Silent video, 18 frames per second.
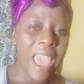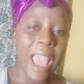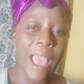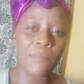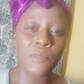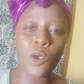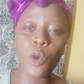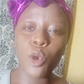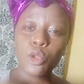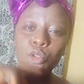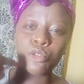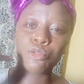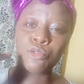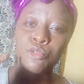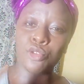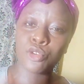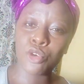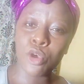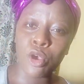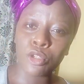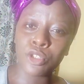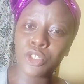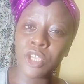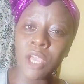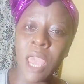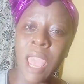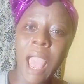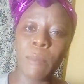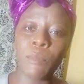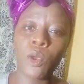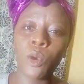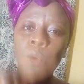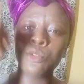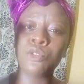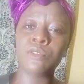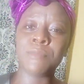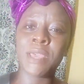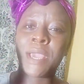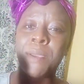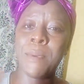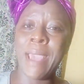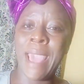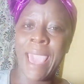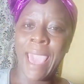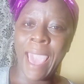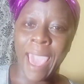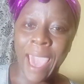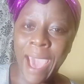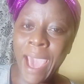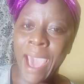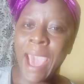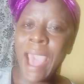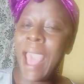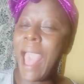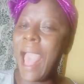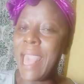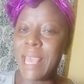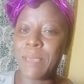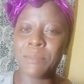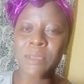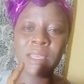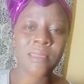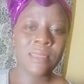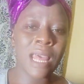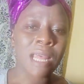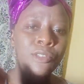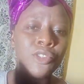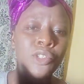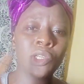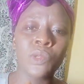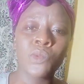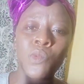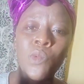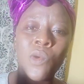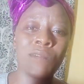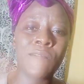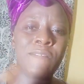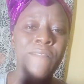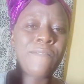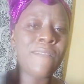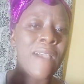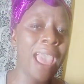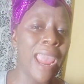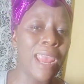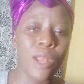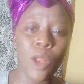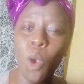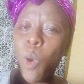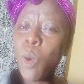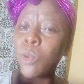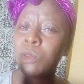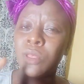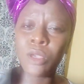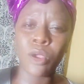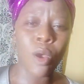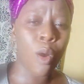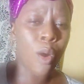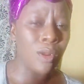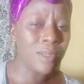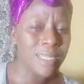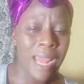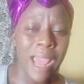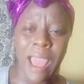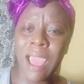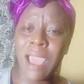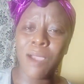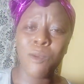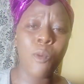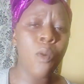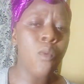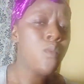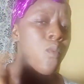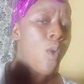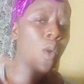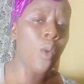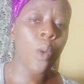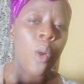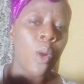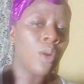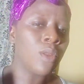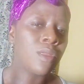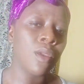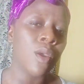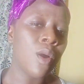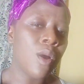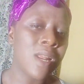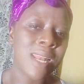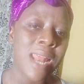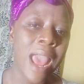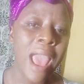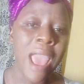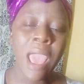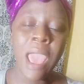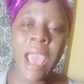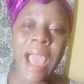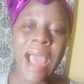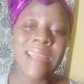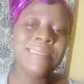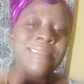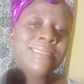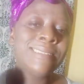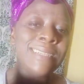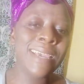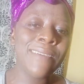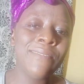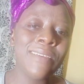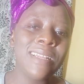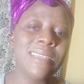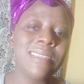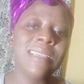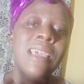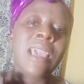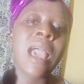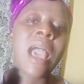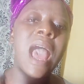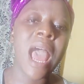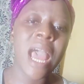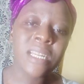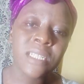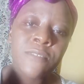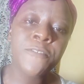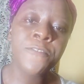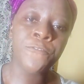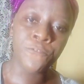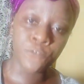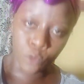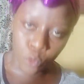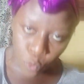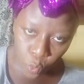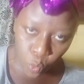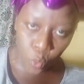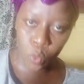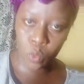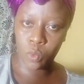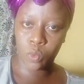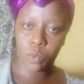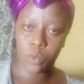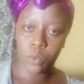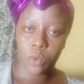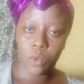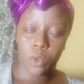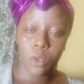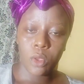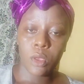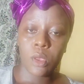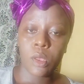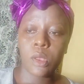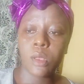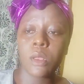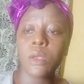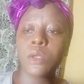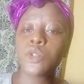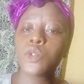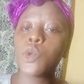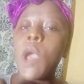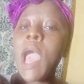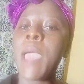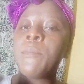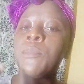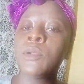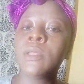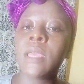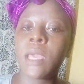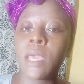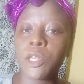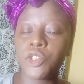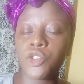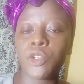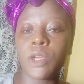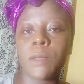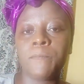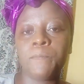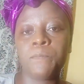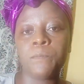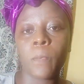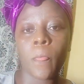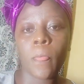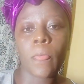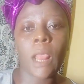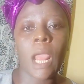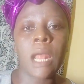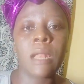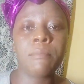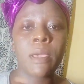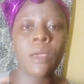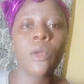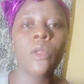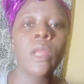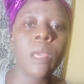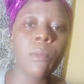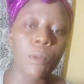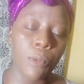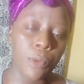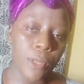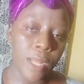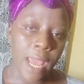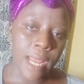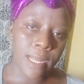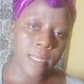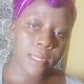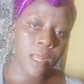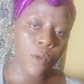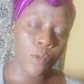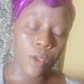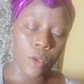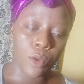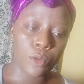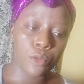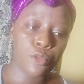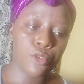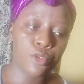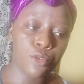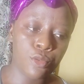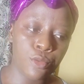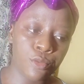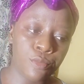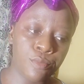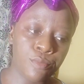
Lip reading: I'm not going to church, I'm not going to make my hair, I am either doing one file or the other, one work or the other. And David is a handful. So I booked a caterer, and my colleague came up with the idea that we are going to